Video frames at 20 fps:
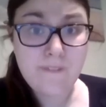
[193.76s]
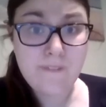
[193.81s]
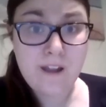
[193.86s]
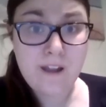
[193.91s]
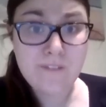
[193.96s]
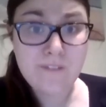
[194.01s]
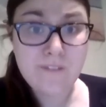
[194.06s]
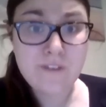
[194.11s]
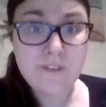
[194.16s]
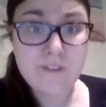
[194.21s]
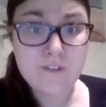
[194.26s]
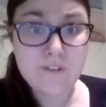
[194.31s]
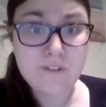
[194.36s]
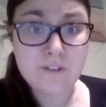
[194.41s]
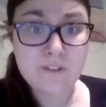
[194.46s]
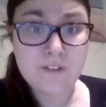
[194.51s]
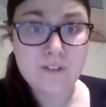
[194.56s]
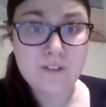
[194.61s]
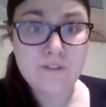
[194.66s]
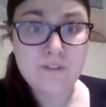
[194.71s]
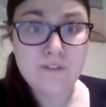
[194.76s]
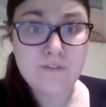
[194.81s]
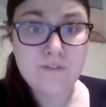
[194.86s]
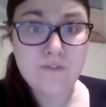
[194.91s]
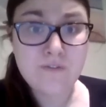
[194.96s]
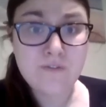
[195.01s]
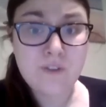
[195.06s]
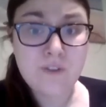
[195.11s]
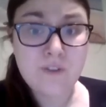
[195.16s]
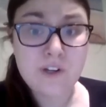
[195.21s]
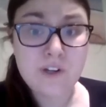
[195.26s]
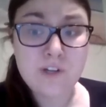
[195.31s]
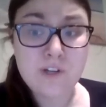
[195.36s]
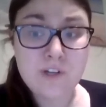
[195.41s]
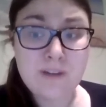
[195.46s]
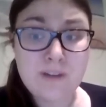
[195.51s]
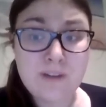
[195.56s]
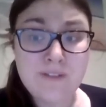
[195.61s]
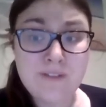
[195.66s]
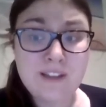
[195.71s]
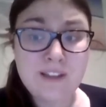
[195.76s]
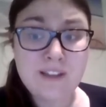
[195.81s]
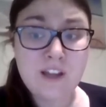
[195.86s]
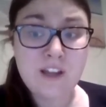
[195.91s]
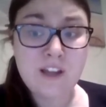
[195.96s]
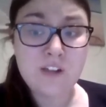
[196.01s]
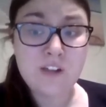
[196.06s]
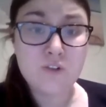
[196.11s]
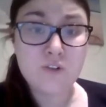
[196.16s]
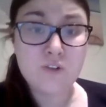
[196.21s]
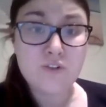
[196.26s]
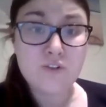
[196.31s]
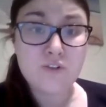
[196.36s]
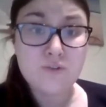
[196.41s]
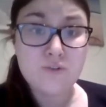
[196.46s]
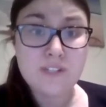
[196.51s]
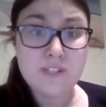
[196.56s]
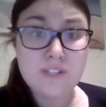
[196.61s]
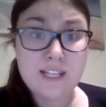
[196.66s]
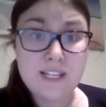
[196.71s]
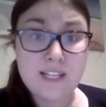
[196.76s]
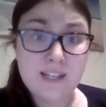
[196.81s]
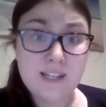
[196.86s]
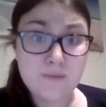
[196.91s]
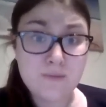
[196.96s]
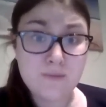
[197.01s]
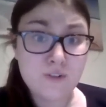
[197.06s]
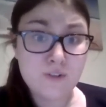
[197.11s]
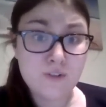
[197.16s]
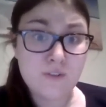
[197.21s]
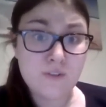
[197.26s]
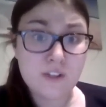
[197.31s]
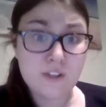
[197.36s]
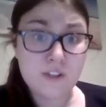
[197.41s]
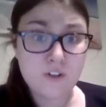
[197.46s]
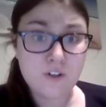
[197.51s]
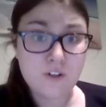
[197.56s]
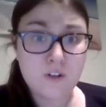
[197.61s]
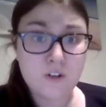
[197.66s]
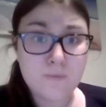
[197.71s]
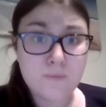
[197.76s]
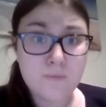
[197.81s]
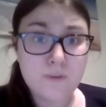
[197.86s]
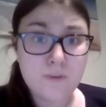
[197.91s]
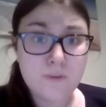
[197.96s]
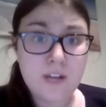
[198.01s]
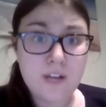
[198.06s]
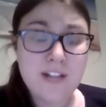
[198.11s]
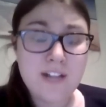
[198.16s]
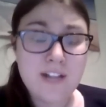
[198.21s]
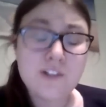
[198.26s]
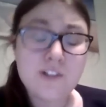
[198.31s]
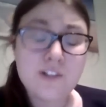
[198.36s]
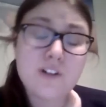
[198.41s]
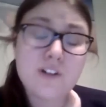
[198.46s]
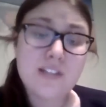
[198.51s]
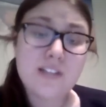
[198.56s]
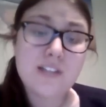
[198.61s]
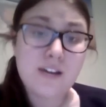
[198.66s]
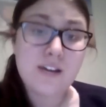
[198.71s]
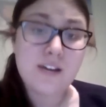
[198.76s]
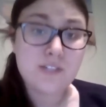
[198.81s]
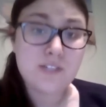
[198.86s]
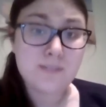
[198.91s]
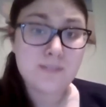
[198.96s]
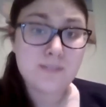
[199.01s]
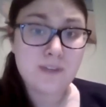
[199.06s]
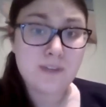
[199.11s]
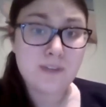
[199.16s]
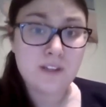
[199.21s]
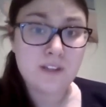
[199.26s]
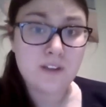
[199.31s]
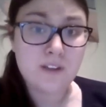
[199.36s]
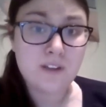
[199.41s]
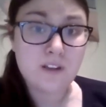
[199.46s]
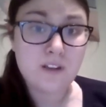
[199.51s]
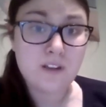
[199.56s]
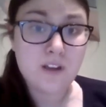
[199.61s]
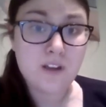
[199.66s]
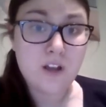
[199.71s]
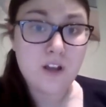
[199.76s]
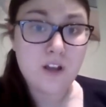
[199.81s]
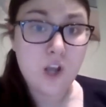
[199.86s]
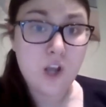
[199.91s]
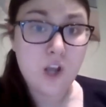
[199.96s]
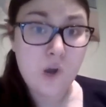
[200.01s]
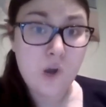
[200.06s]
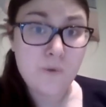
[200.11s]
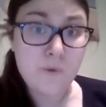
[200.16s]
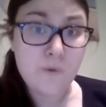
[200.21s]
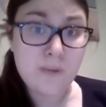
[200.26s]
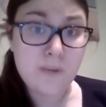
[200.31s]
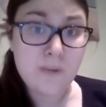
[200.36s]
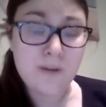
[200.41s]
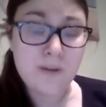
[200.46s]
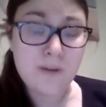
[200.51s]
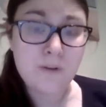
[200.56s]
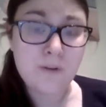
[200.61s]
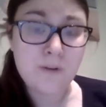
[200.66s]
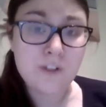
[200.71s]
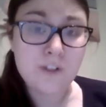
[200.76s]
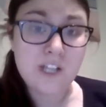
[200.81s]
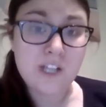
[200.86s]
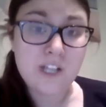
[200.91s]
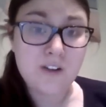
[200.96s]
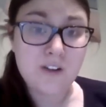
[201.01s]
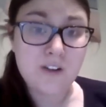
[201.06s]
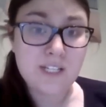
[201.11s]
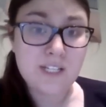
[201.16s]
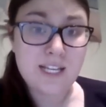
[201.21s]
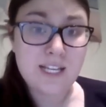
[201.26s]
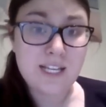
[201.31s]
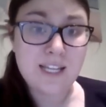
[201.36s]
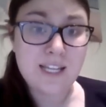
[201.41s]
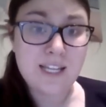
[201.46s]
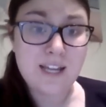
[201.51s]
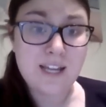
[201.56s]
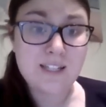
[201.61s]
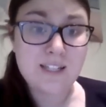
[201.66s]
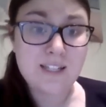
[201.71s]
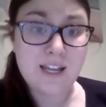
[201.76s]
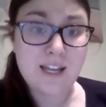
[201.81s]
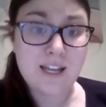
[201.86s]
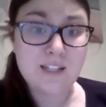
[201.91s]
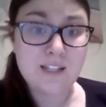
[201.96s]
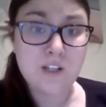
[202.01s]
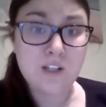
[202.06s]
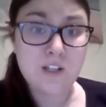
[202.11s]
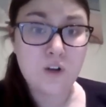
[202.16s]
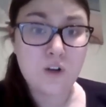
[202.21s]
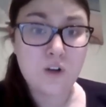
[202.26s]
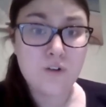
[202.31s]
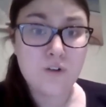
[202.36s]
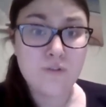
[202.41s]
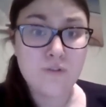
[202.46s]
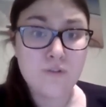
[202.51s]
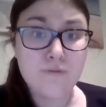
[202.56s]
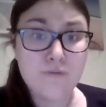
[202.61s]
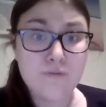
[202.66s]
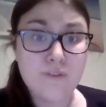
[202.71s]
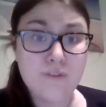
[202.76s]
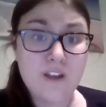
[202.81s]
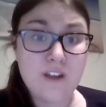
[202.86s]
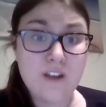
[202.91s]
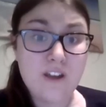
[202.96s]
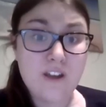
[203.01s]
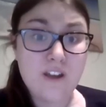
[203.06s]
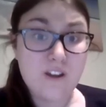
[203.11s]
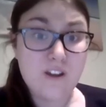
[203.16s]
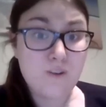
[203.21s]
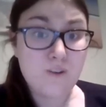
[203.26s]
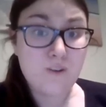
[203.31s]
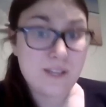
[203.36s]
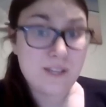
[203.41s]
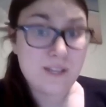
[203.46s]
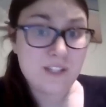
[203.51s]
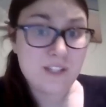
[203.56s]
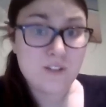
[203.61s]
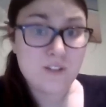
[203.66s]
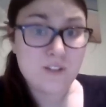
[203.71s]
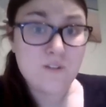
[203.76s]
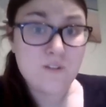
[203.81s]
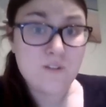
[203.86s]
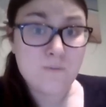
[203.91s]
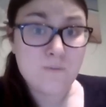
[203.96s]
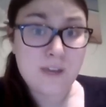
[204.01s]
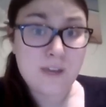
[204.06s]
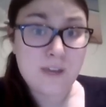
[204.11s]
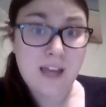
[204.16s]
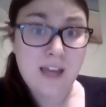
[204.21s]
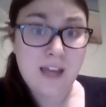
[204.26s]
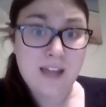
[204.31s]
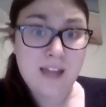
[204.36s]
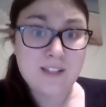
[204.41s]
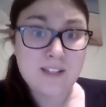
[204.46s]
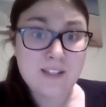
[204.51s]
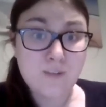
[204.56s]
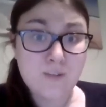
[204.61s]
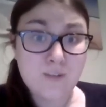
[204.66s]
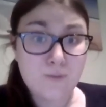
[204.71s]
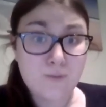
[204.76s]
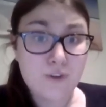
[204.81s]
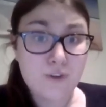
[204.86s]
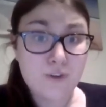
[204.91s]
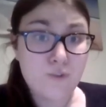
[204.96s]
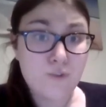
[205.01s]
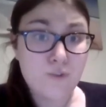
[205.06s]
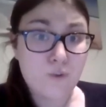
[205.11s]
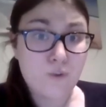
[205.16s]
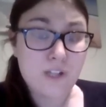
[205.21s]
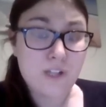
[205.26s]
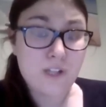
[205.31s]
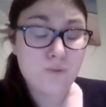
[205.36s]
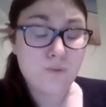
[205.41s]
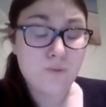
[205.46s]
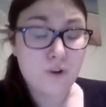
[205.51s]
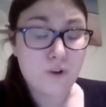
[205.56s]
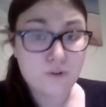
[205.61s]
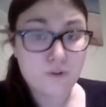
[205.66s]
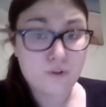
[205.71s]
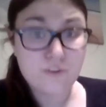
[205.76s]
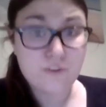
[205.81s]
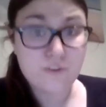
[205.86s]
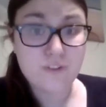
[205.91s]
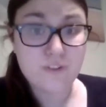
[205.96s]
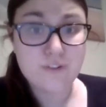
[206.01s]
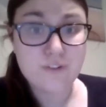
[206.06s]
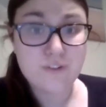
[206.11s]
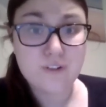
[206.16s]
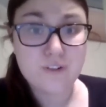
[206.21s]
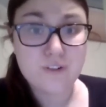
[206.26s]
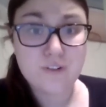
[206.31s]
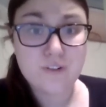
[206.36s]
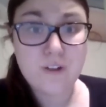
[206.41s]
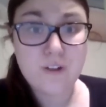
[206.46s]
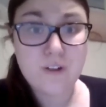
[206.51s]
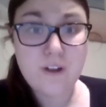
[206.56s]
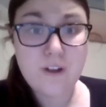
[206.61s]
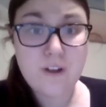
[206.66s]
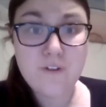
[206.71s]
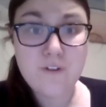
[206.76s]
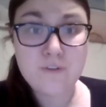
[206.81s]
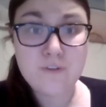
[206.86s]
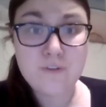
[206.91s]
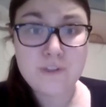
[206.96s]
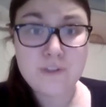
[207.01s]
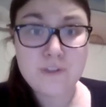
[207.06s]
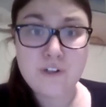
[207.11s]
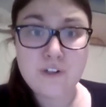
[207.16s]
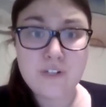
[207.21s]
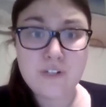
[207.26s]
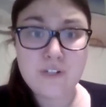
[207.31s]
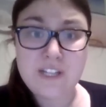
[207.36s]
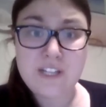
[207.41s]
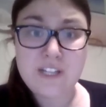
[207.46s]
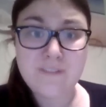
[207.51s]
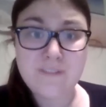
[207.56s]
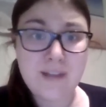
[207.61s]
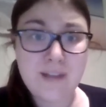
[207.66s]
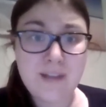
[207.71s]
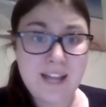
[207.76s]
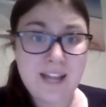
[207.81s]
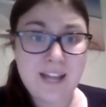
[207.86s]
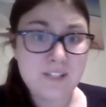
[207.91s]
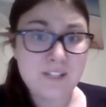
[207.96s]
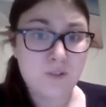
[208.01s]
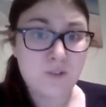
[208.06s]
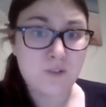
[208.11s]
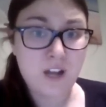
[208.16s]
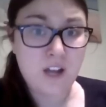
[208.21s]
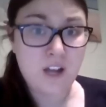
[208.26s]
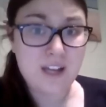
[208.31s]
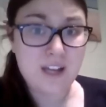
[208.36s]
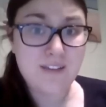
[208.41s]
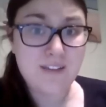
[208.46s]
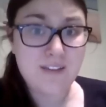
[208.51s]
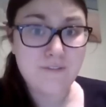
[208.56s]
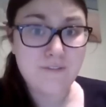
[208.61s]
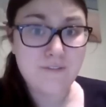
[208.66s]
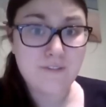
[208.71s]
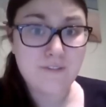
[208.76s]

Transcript: I feel very good about the fact that I got to see them do their job. Helen Douglas House has been long been a charity that has had a lot of resonance with me as someone who has worked with children for the majority of my adult life.